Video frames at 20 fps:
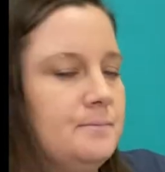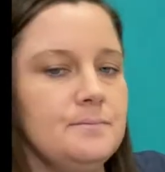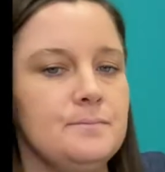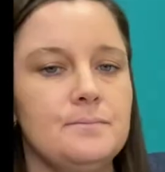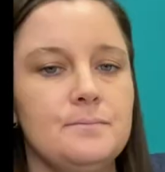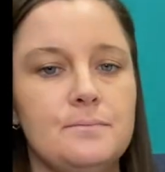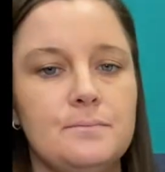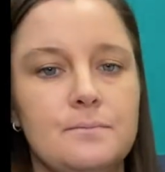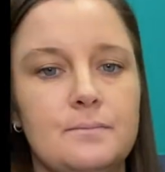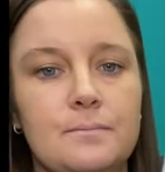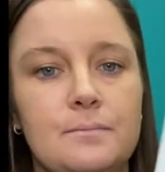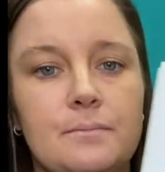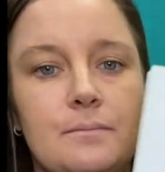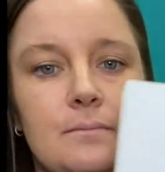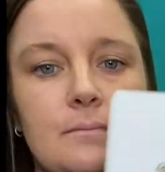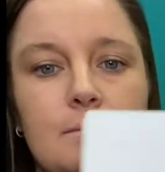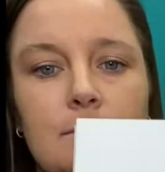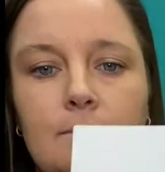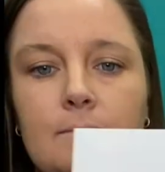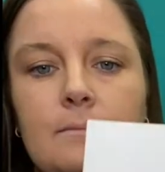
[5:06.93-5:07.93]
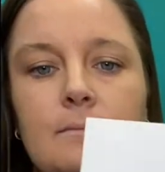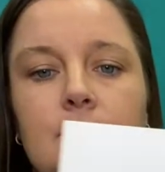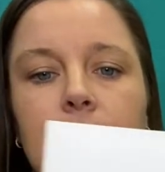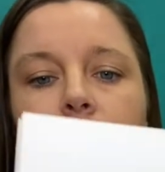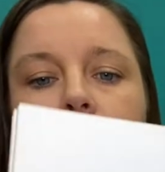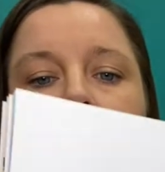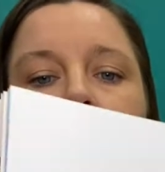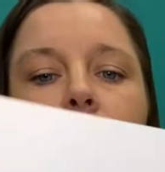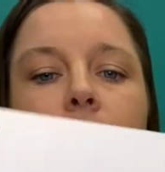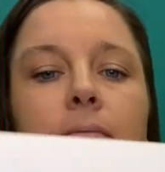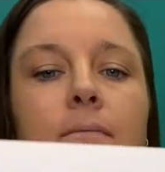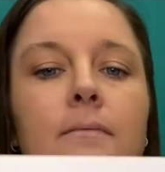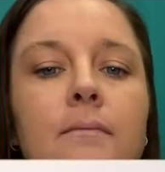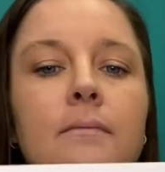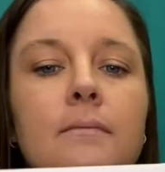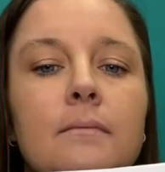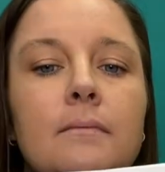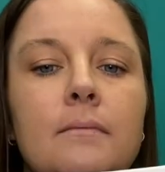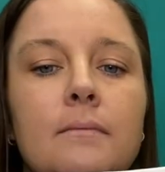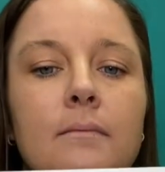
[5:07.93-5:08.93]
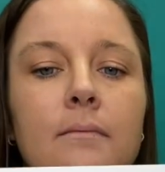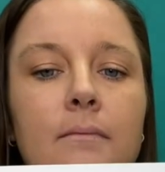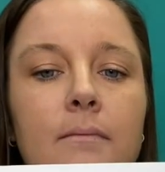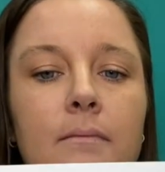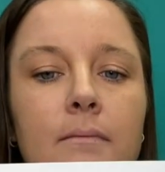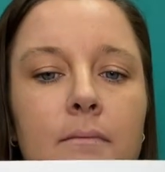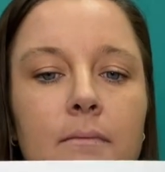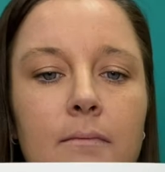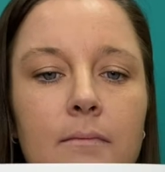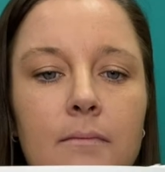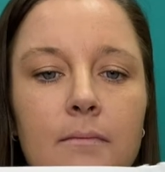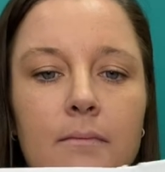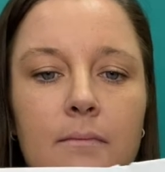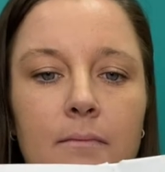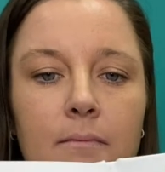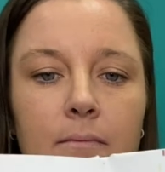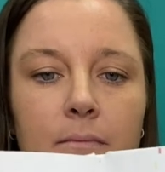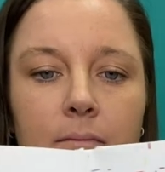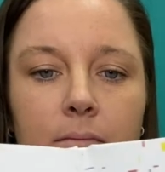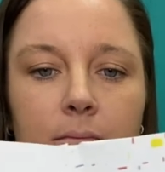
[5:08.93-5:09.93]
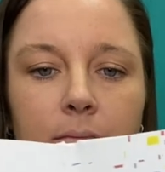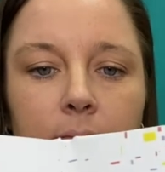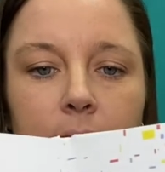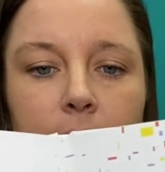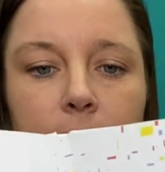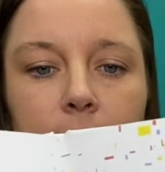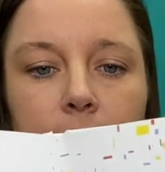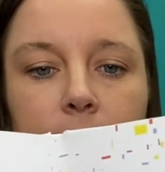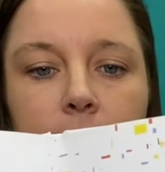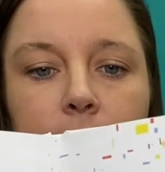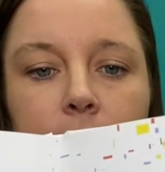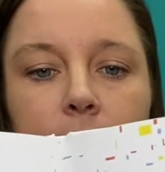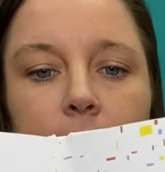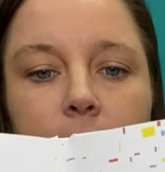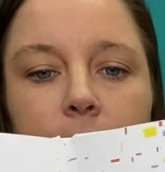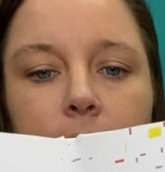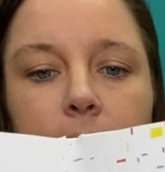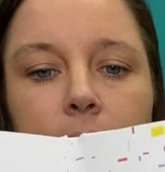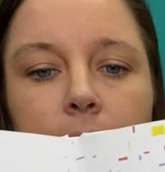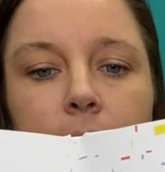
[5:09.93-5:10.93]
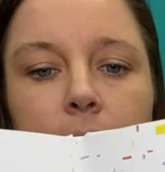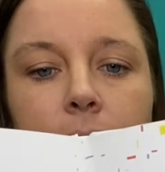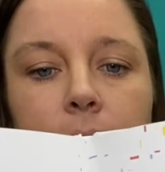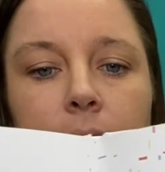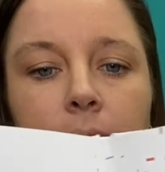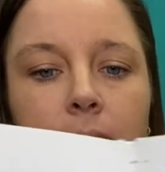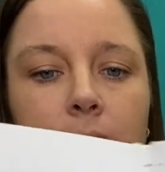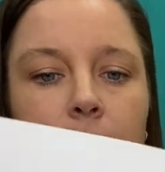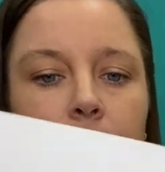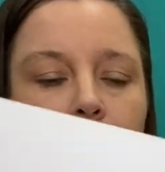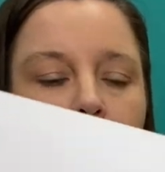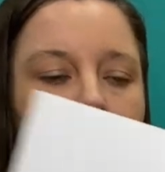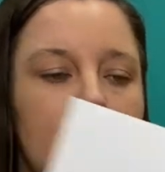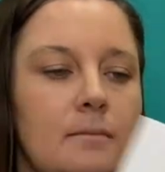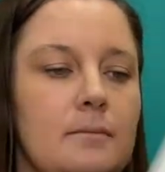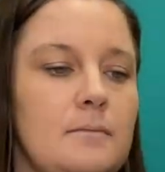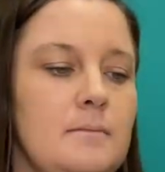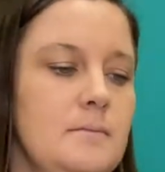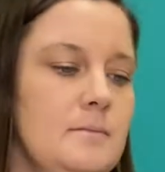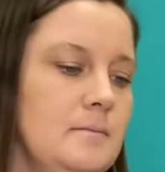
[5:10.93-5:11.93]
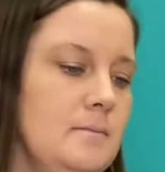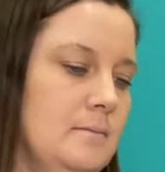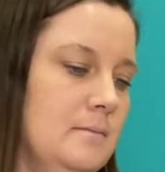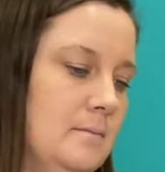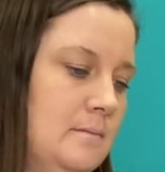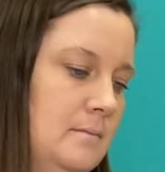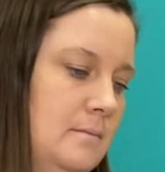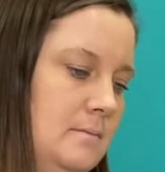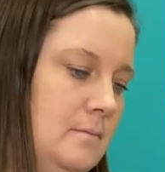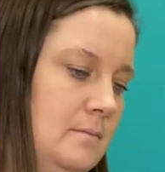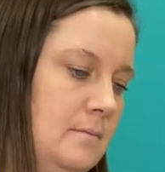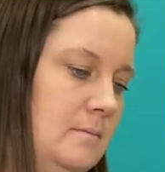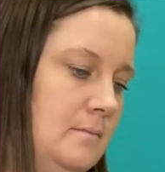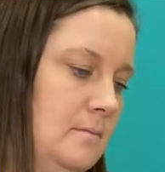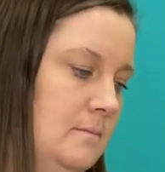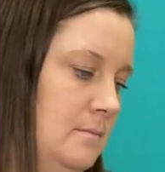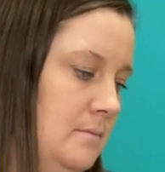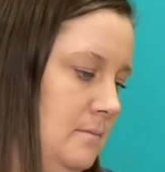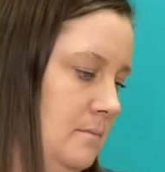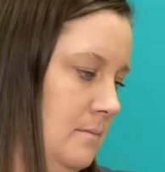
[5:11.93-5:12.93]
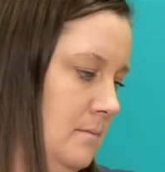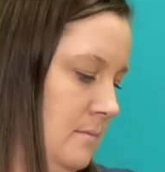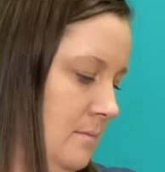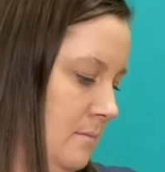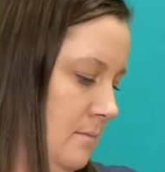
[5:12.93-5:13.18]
No one is speaking in this clip.